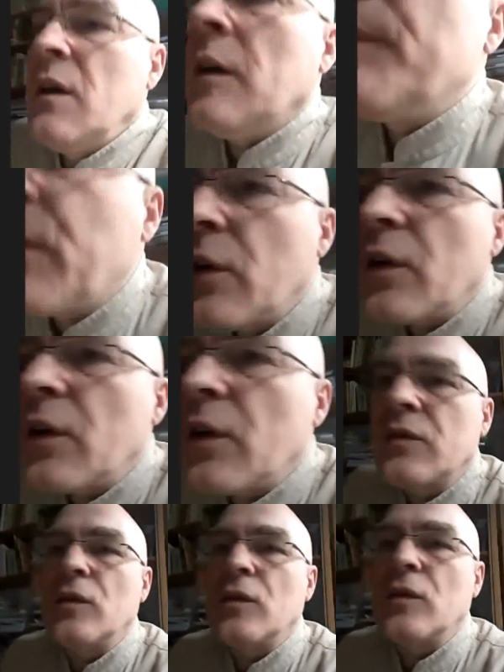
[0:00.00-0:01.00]

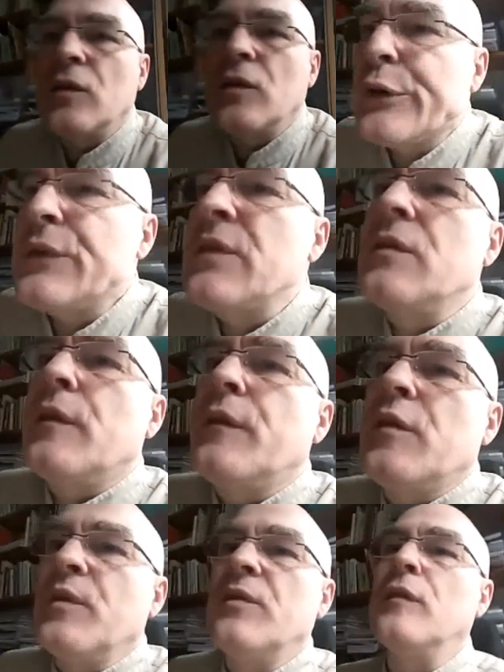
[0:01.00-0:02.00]
because of the importance
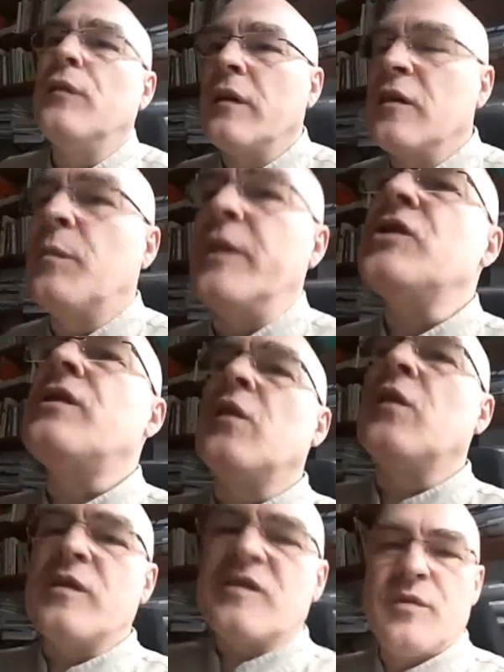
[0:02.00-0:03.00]
of the Pacific,
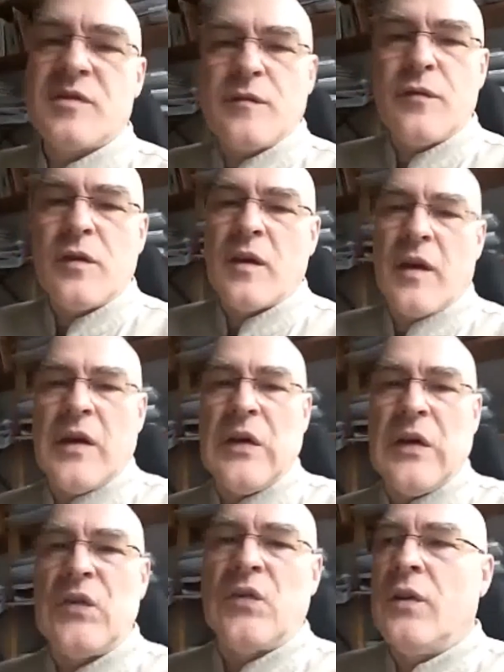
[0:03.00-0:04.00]
especially the Western Pacific,
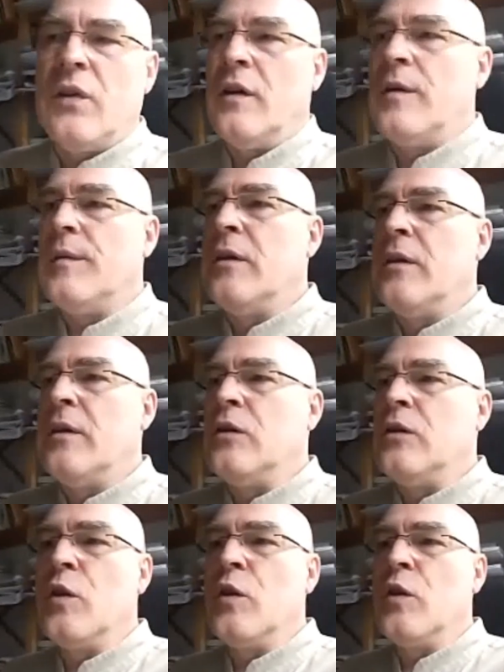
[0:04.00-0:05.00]
as in
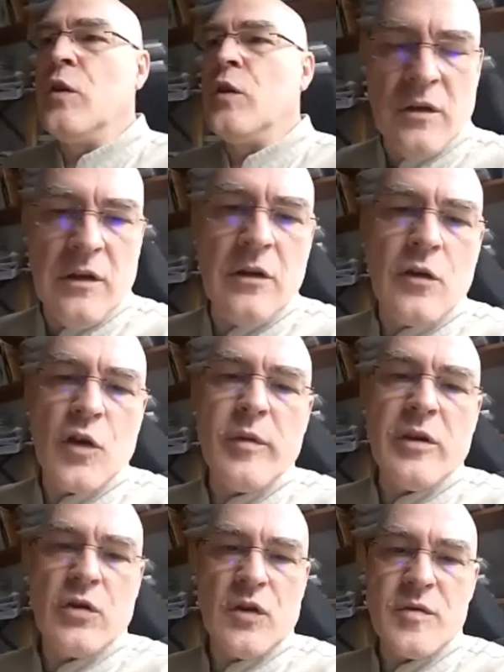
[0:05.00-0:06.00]
terms of in
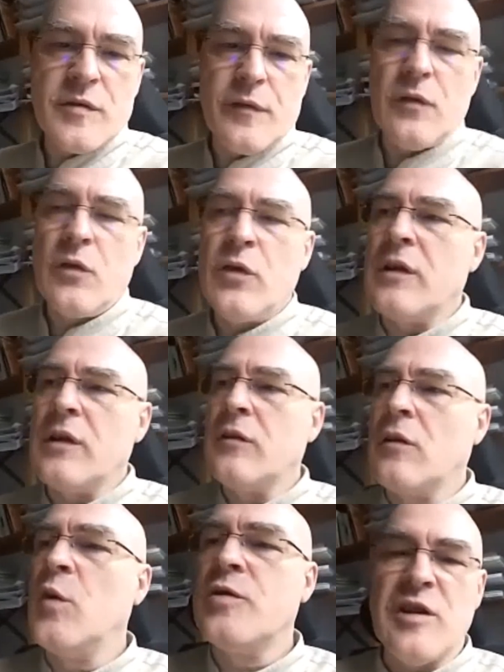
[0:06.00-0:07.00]
economic terms. If you look at
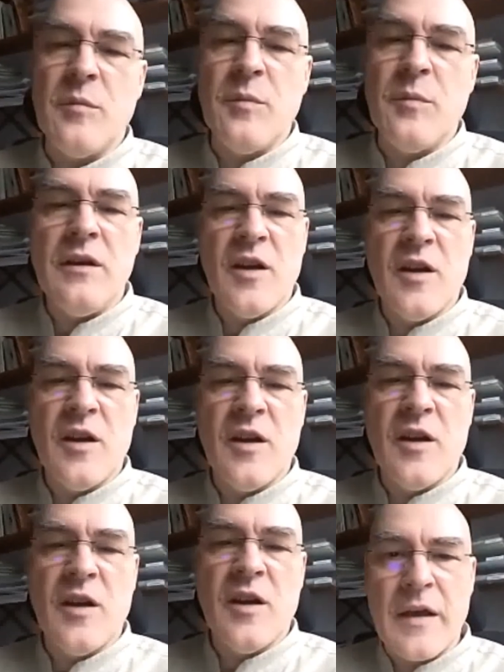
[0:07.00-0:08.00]
the global GDP and how
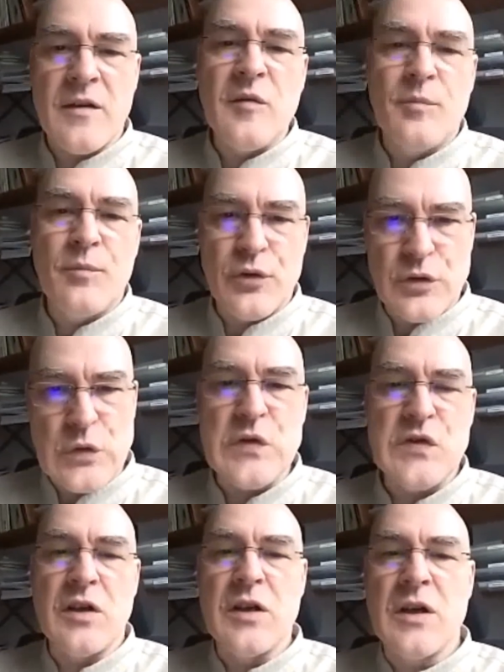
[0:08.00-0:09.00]
much of that is
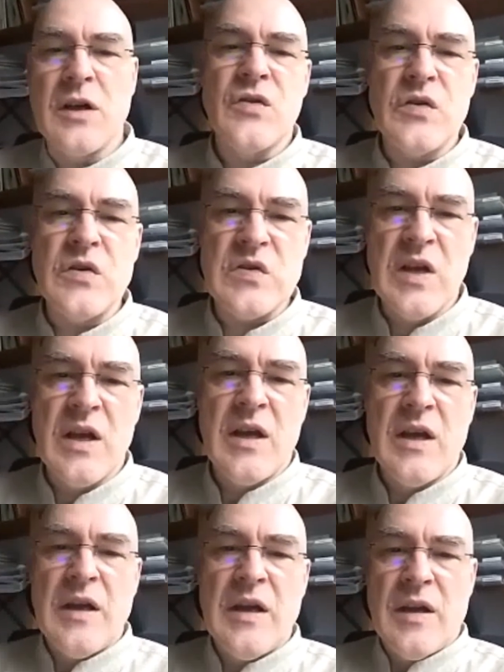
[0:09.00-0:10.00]
produced in countries
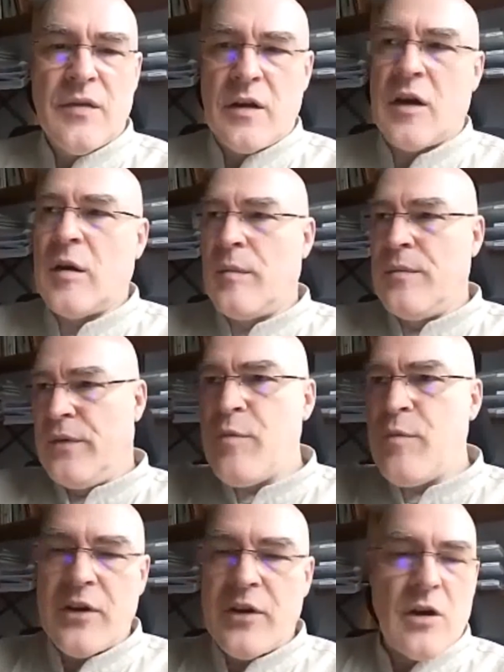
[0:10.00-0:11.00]
that are
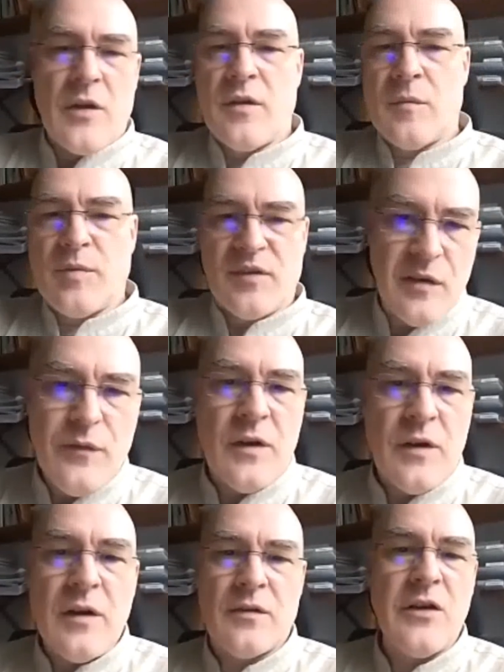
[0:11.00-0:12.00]
neighboring on the
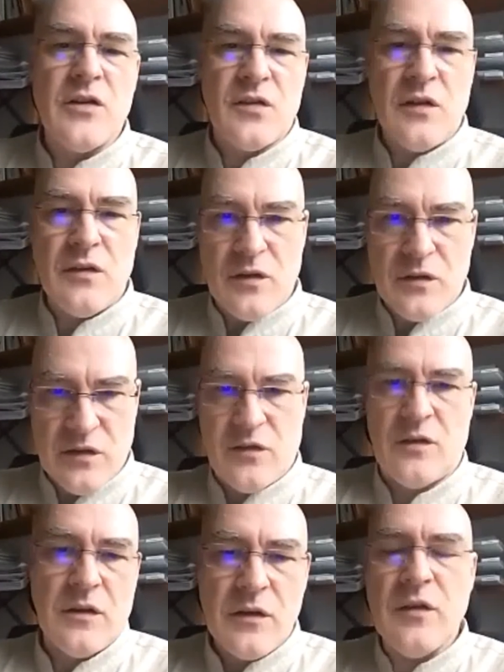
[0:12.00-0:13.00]
Pacific, then you see this
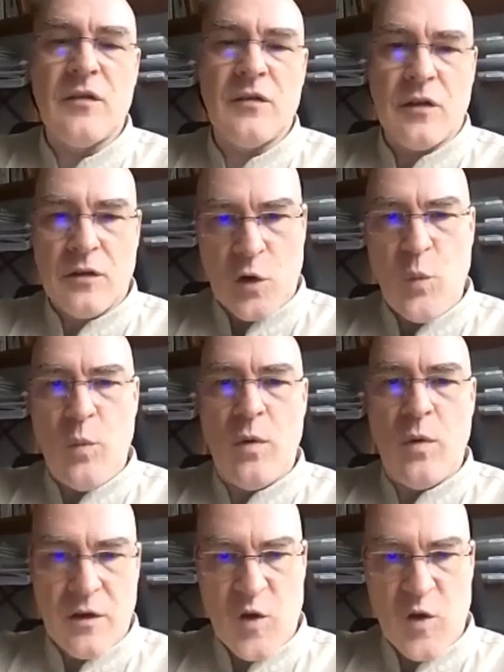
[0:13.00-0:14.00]
is the
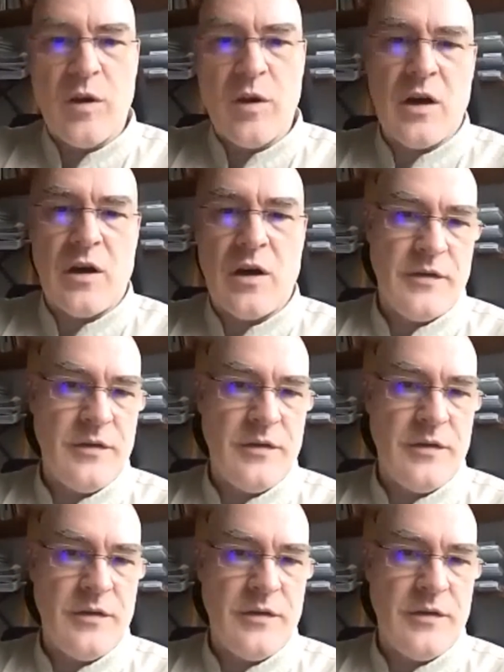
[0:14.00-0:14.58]
global economic heart.